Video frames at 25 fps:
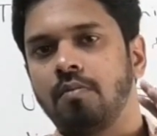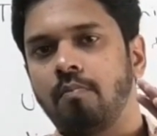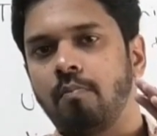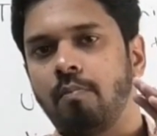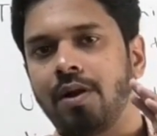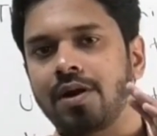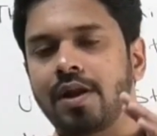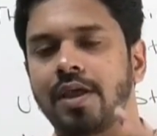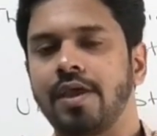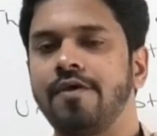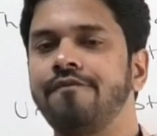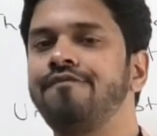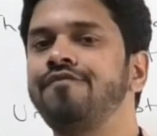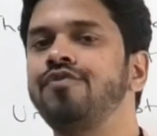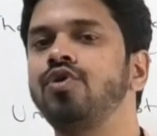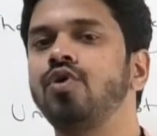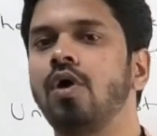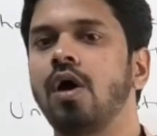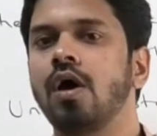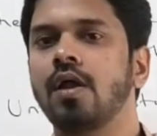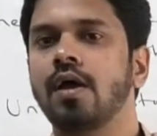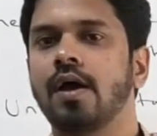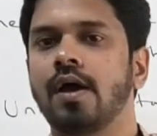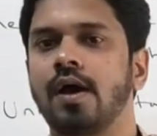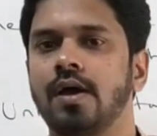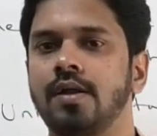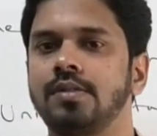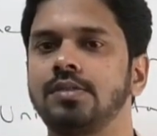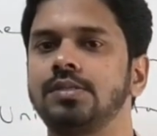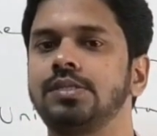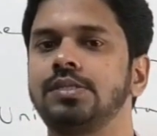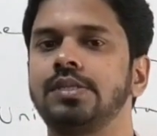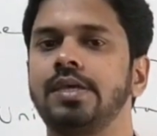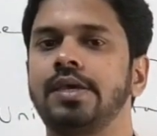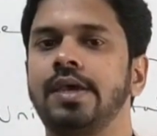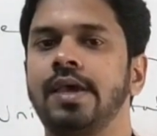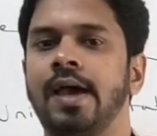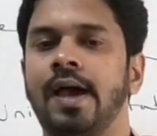But if your
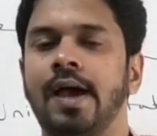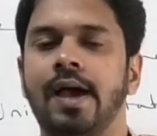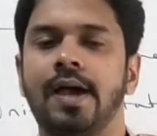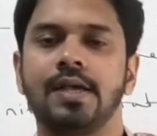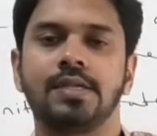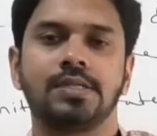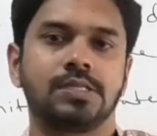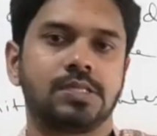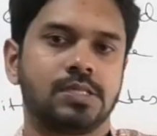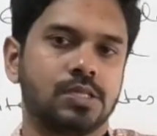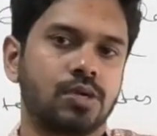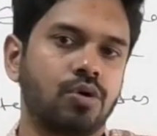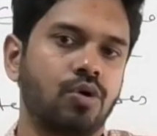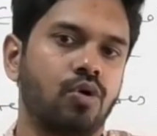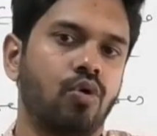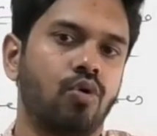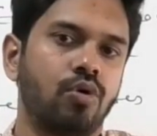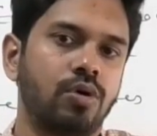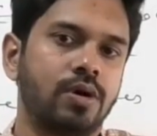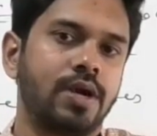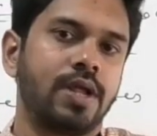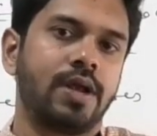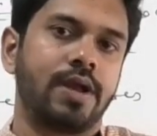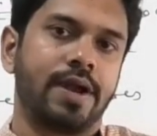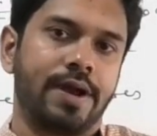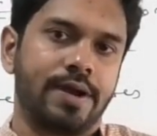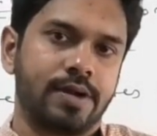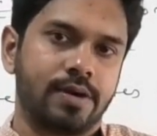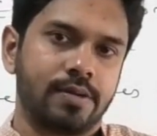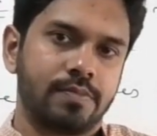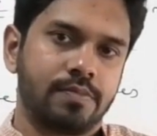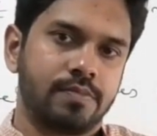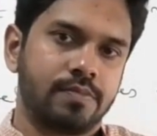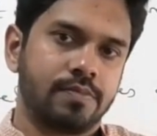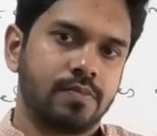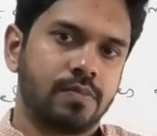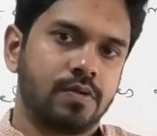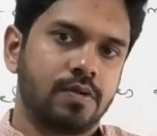currency has gold in it,
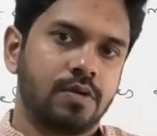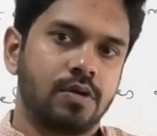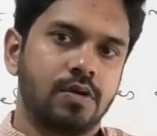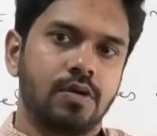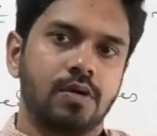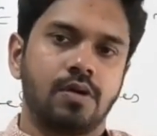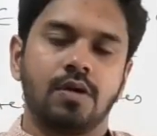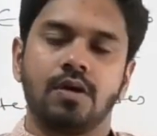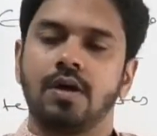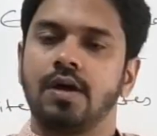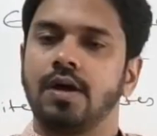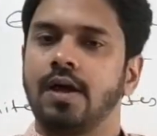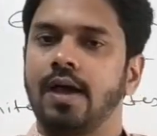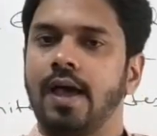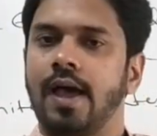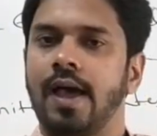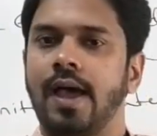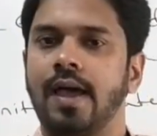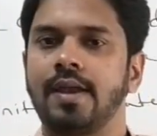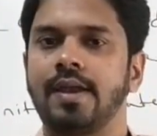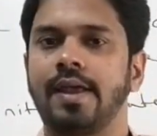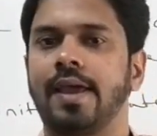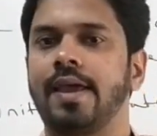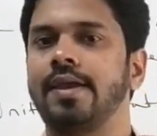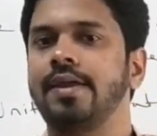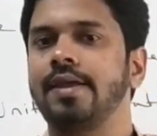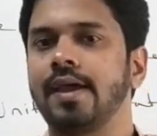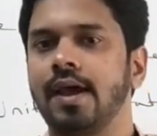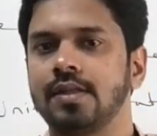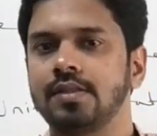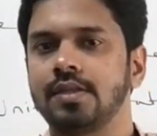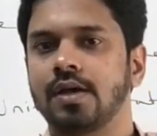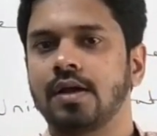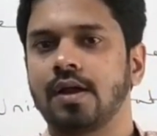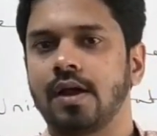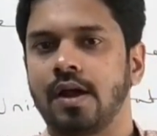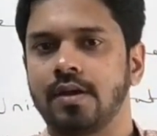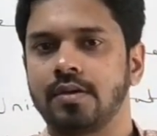and any
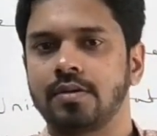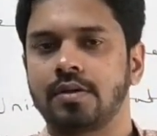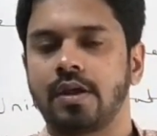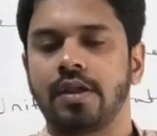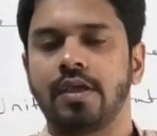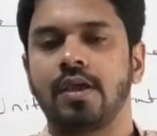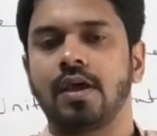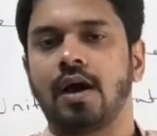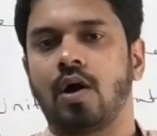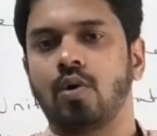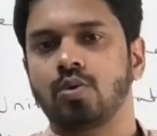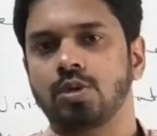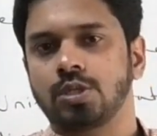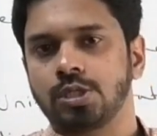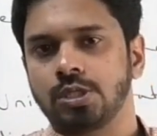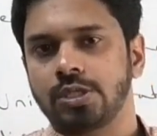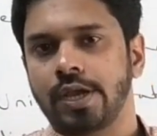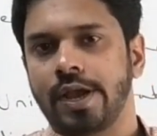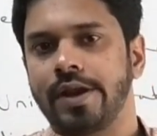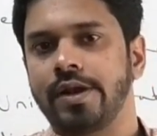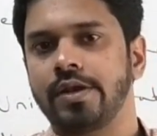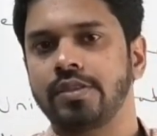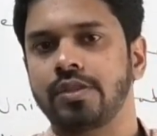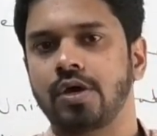other country outside